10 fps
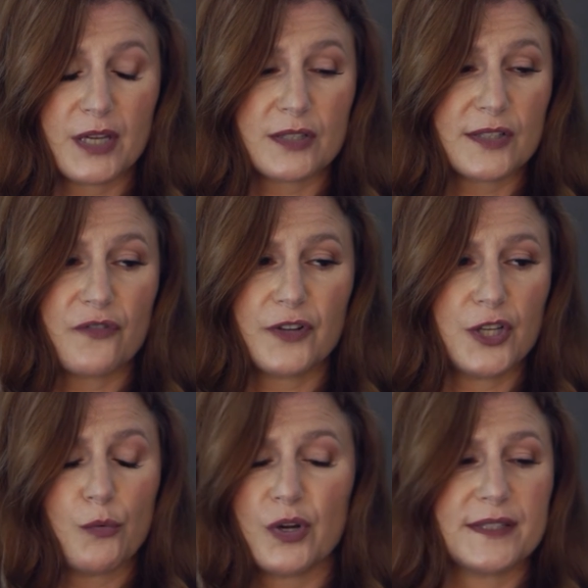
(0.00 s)
because
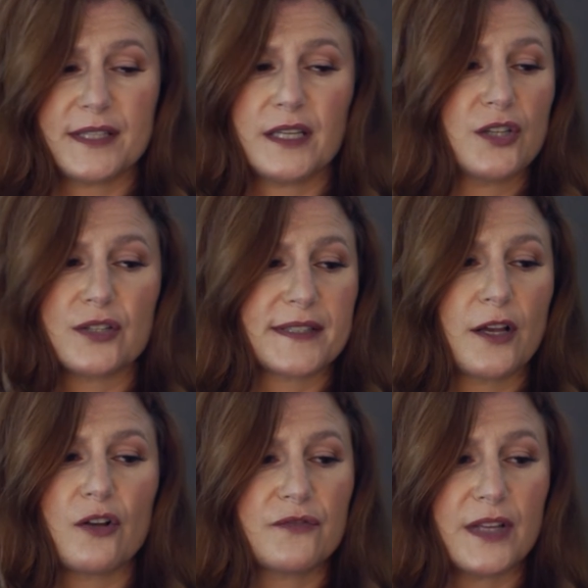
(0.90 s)
often you won't see it
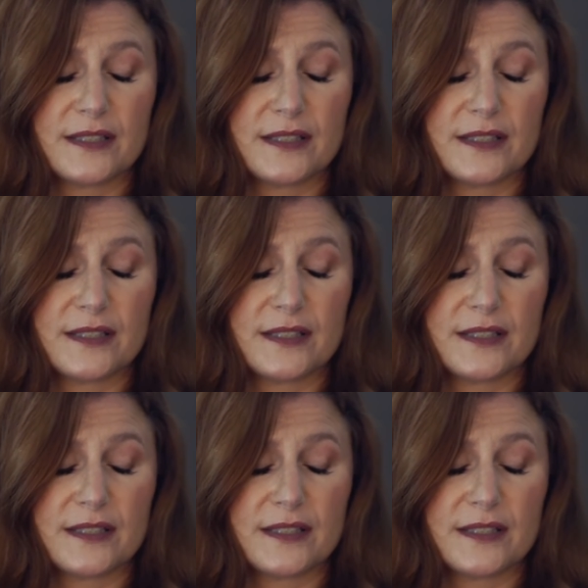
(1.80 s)
yourself,